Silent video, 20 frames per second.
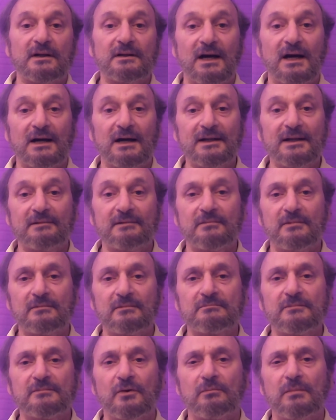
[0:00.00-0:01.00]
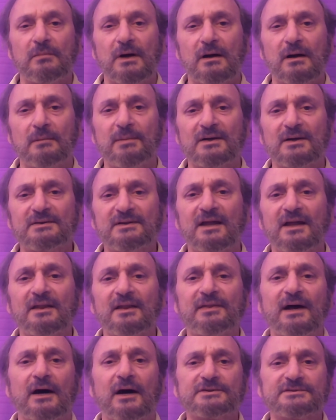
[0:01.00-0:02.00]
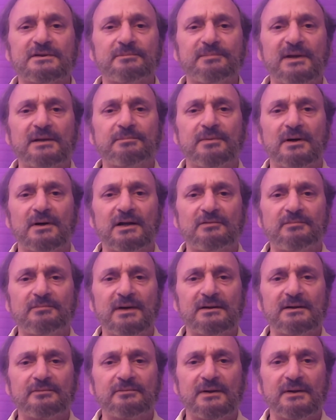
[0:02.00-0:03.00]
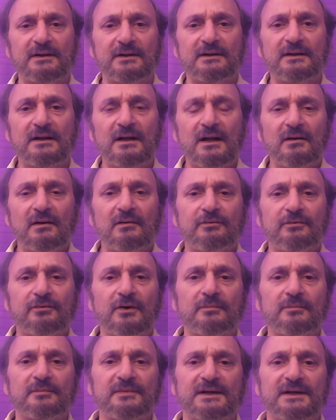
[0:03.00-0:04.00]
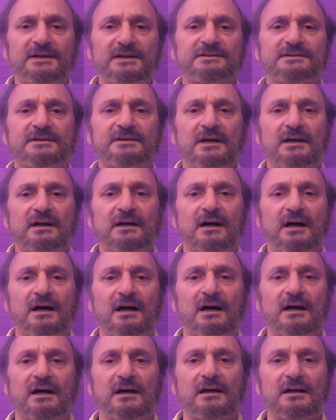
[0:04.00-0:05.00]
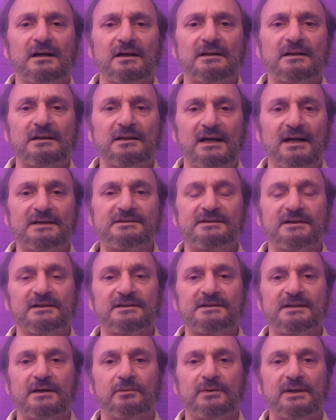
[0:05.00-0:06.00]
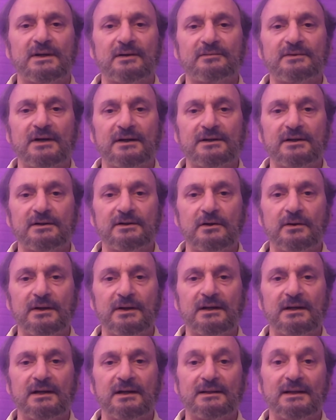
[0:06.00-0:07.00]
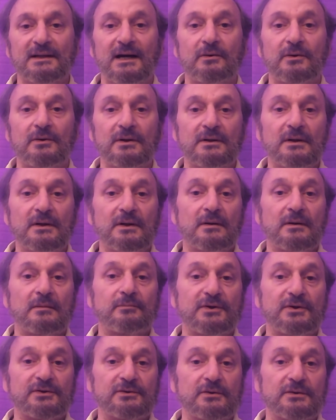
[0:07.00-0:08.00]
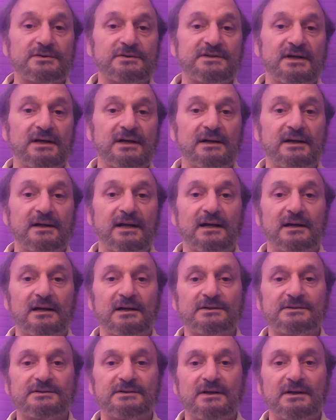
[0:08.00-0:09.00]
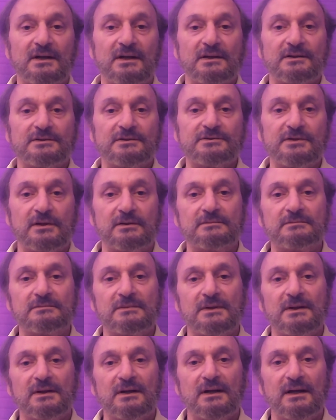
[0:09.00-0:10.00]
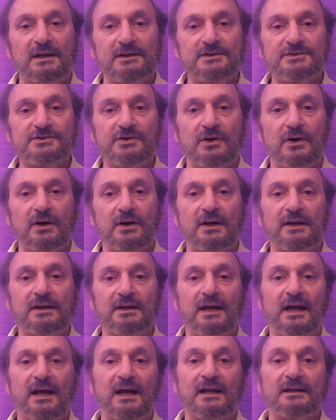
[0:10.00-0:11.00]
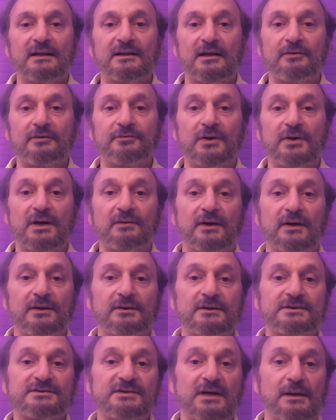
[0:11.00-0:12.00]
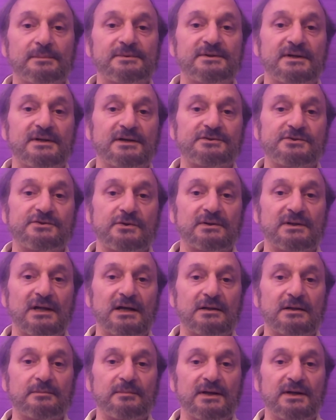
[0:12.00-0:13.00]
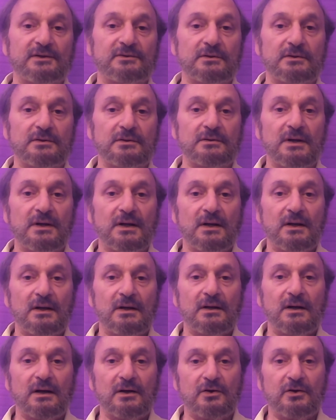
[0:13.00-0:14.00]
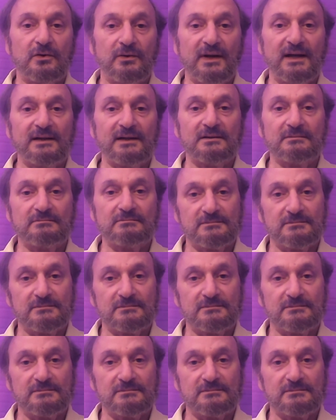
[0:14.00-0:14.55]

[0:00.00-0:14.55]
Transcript: a lot, and about 10,000 people have benefited from these lessons that we have done in Greek, and now we're producing in English. So enjoy, and if you have other subjects you would like me to create